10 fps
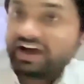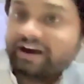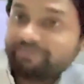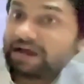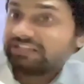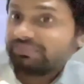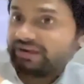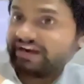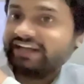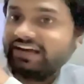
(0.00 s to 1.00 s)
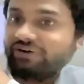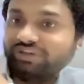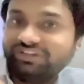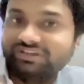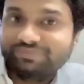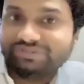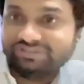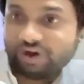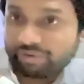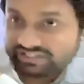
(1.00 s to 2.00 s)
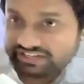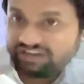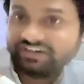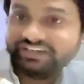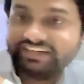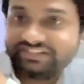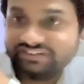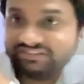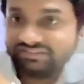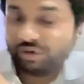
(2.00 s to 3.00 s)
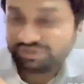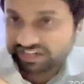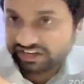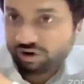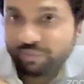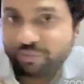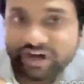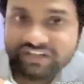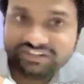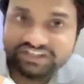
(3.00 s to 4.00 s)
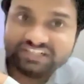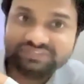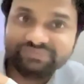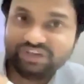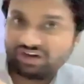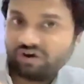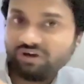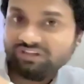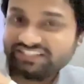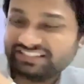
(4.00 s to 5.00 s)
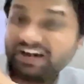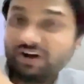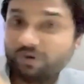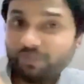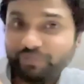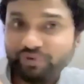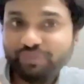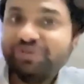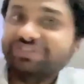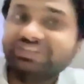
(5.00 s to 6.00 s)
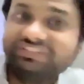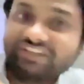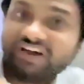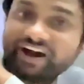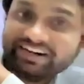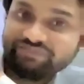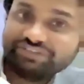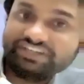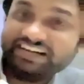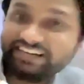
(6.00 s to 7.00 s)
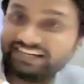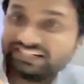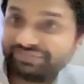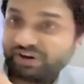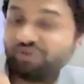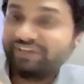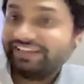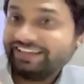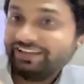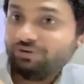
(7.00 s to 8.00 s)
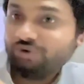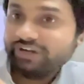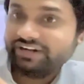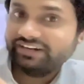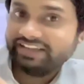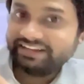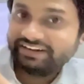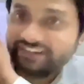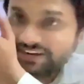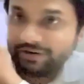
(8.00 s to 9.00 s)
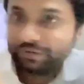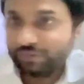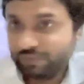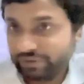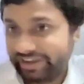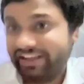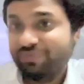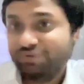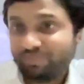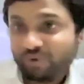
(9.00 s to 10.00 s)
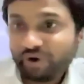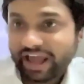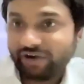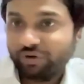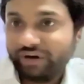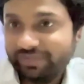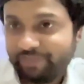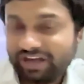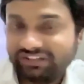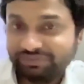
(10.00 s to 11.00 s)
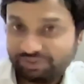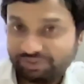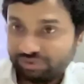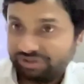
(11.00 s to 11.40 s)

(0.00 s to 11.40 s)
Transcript: path planning algorithms, the obstacle detection, the obstacle avoiding things. We are all these computer vision, the artificial intelligence now being included here to give you the more accurate path, give